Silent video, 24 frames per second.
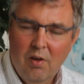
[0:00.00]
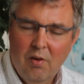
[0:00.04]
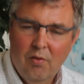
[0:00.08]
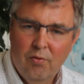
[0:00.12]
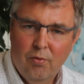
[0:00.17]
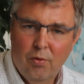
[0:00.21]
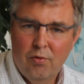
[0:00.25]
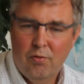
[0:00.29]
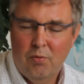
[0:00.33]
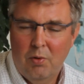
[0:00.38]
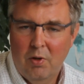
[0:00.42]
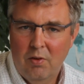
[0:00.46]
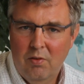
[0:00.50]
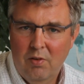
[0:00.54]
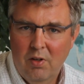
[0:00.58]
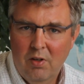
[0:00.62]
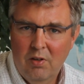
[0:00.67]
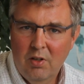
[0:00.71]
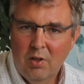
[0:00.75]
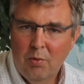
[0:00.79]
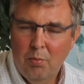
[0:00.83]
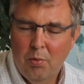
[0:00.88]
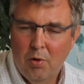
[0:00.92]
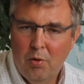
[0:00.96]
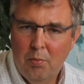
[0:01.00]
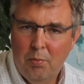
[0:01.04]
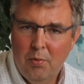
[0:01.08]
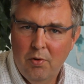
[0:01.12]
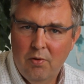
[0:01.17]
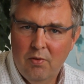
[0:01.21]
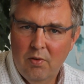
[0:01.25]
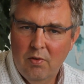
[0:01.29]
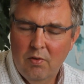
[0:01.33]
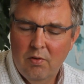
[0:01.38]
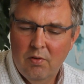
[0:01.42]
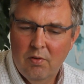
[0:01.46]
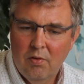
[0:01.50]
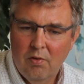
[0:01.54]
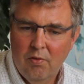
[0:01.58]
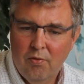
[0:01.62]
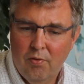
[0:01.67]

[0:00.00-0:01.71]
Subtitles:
for strategic purposes,